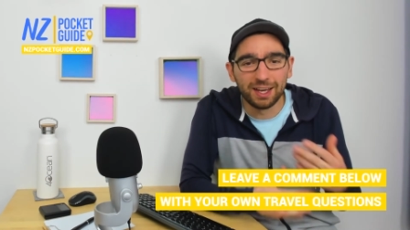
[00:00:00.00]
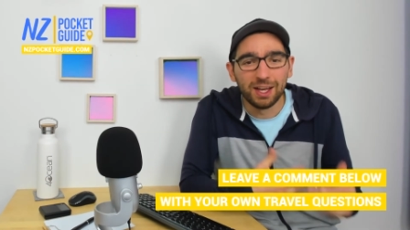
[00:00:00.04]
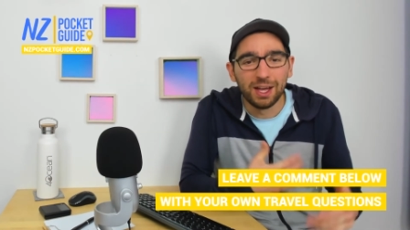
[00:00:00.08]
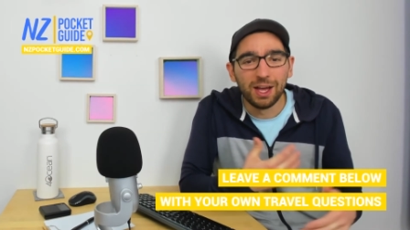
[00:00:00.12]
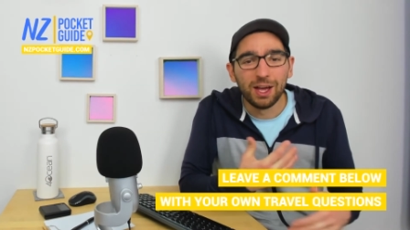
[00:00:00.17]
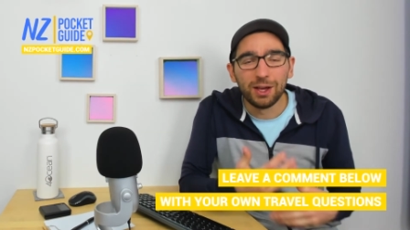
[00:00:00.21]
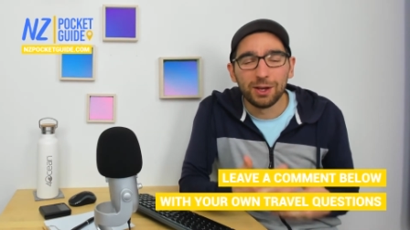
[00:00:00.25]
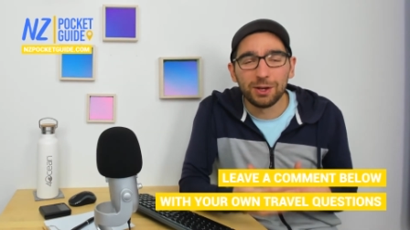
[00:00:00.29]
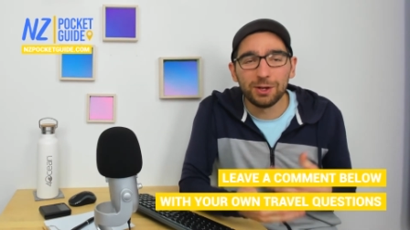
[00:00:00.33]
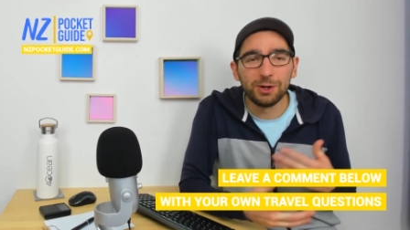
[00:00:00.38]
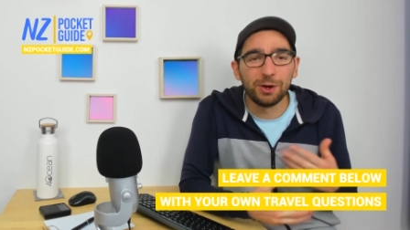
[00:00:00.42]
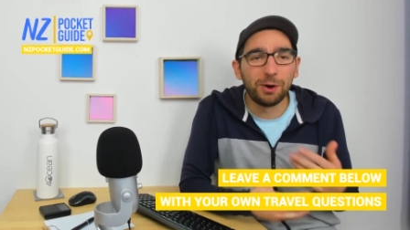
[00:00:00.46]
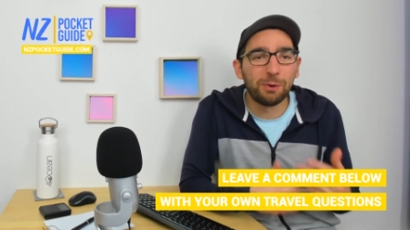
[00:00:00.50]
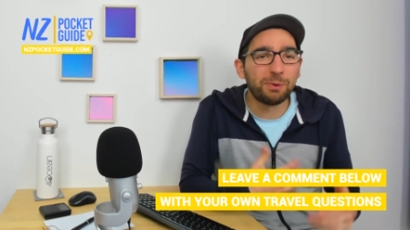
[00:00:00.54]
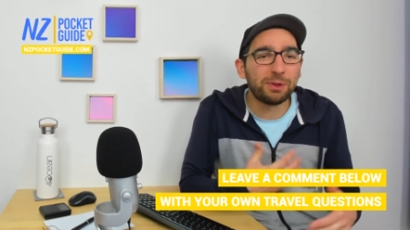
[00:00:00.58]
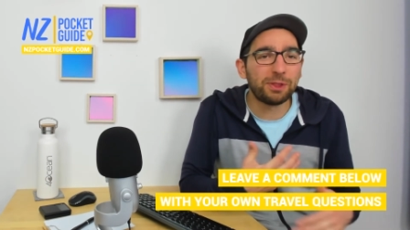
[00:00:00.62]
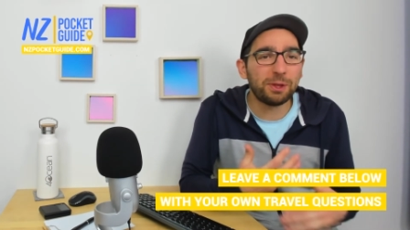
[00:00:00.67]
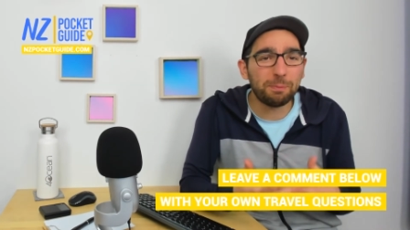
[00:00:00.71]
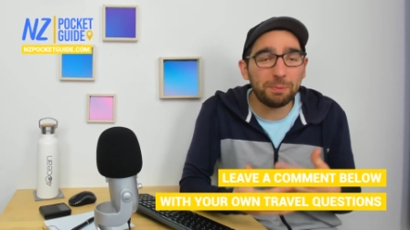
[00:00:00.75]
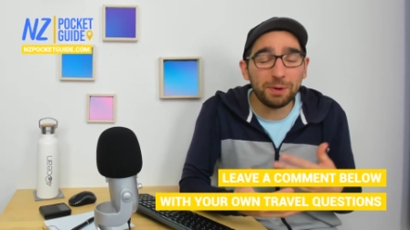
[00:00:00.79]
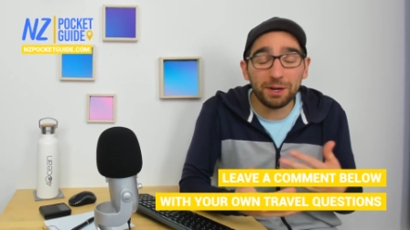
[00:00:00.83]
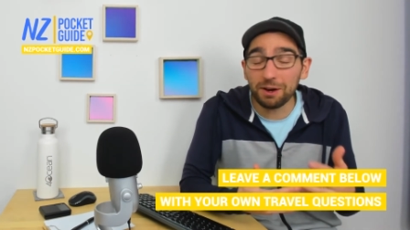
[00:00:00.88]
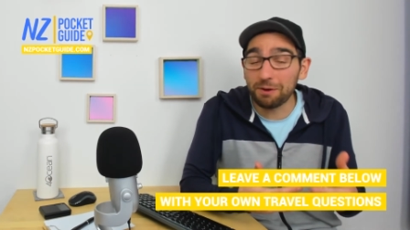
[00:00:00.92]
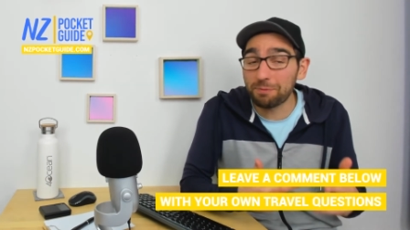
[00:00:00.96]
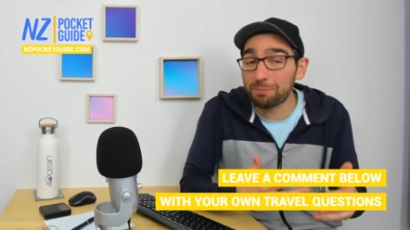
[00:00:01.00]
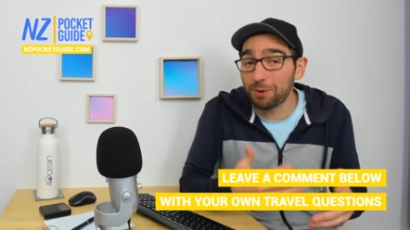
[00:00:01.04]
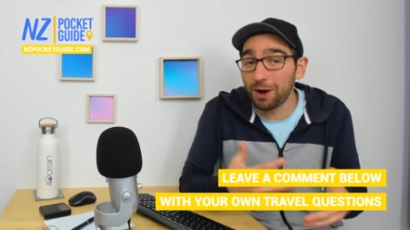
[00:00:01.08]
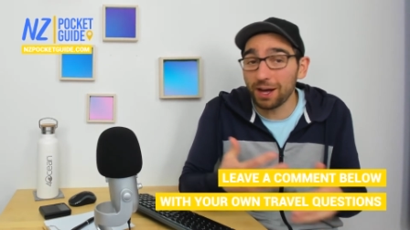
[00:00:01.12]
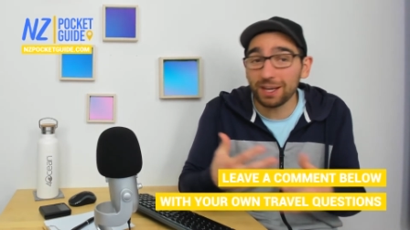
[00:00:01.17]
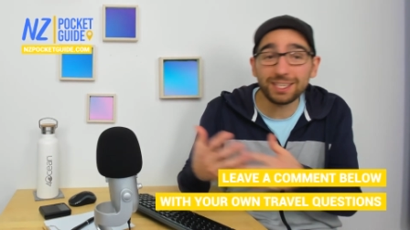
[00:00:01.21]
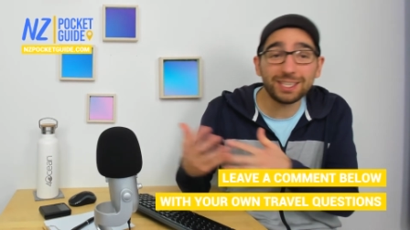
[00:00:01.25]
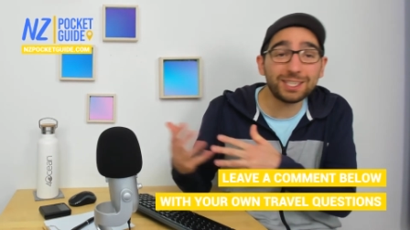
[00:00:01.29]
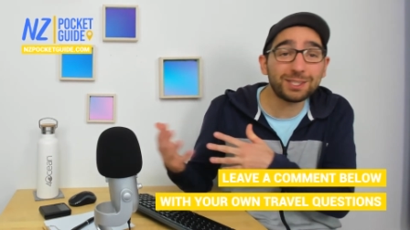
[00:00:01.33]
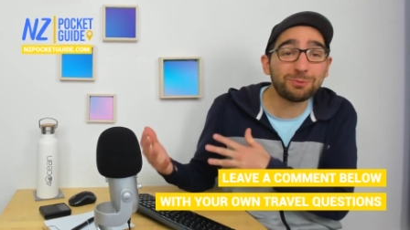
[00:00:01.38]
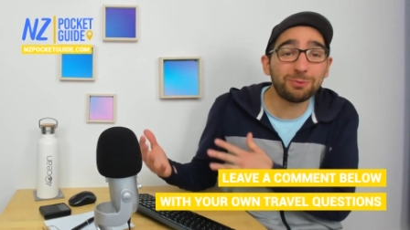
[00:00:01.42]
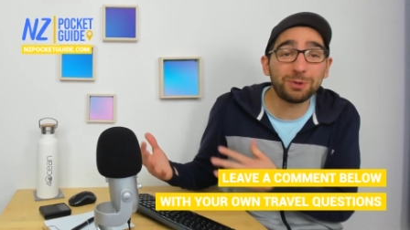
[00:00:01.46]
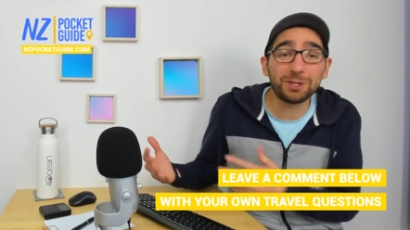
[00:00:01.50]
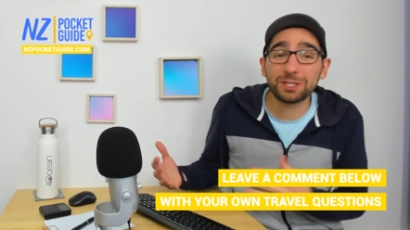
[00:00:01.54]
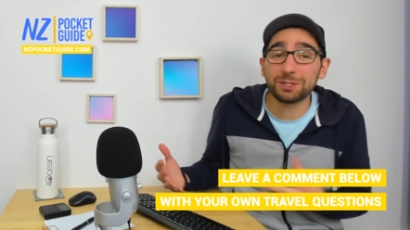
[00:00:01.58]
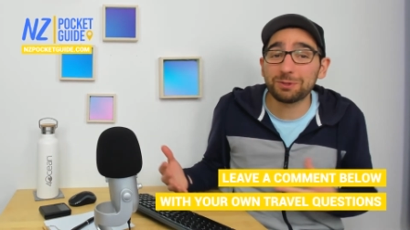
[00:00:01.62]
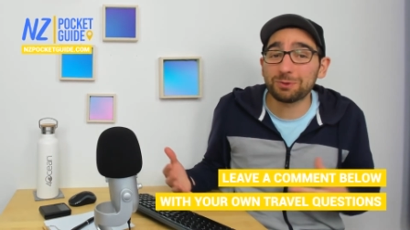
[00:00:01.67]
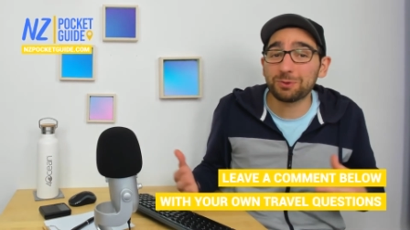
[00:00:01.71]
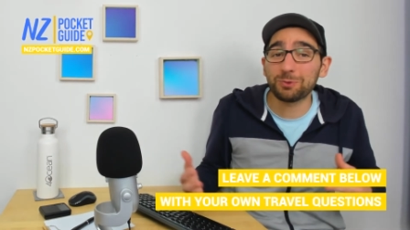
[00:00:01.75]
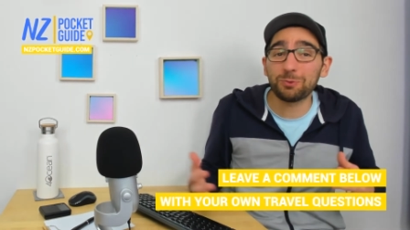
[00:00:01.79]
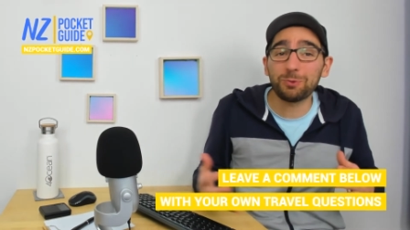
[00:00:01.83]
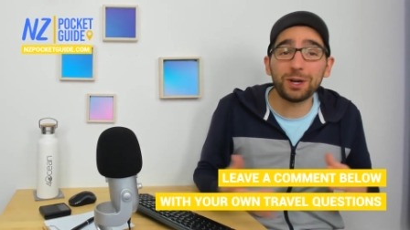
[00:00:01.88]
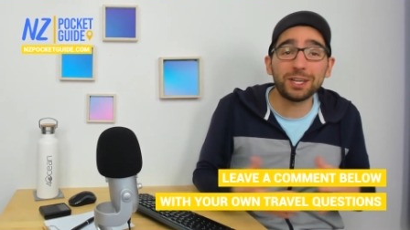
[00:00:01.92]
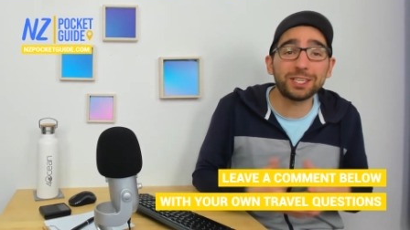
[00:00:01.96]
with a bit of practice,
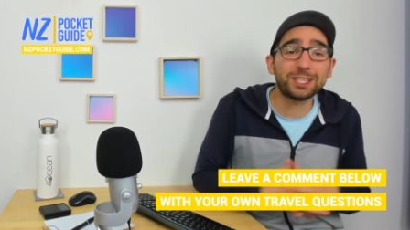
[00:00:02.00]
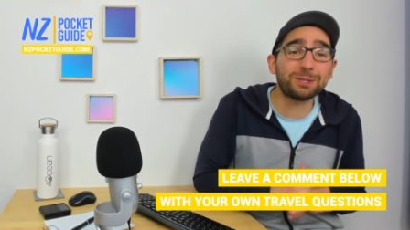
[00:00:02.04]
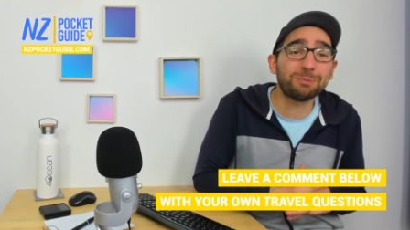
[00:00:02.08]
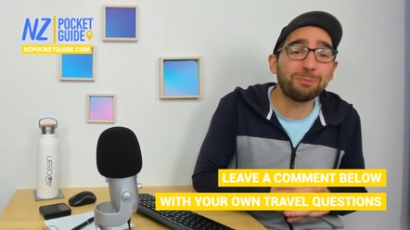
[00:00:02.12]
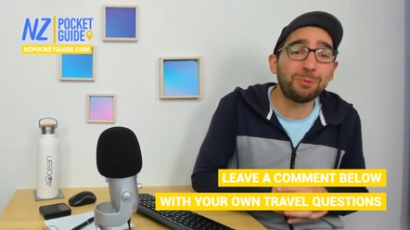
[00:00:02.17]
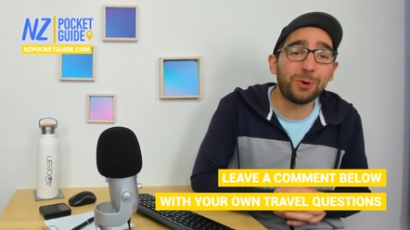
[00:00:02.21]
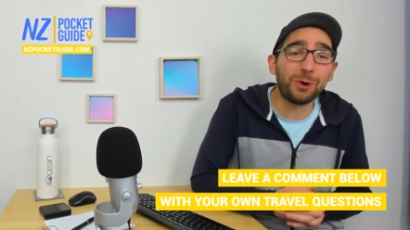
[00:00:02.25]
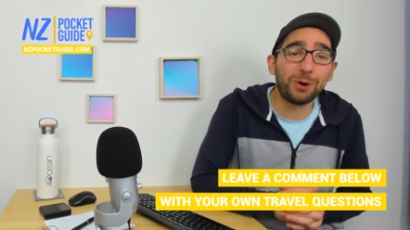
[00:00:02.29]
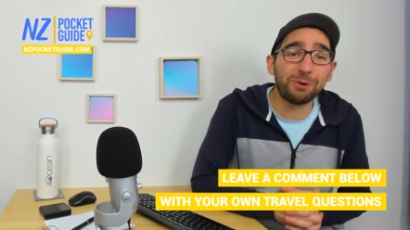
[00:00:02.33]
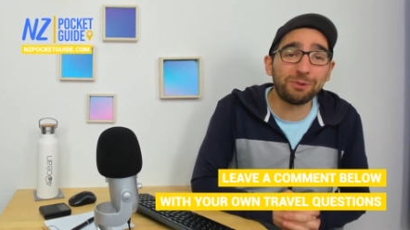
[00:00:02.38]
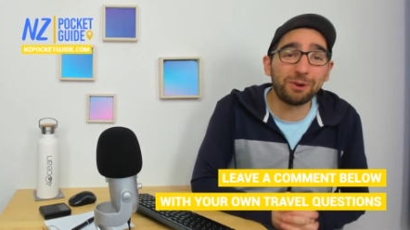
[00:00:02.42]
watch more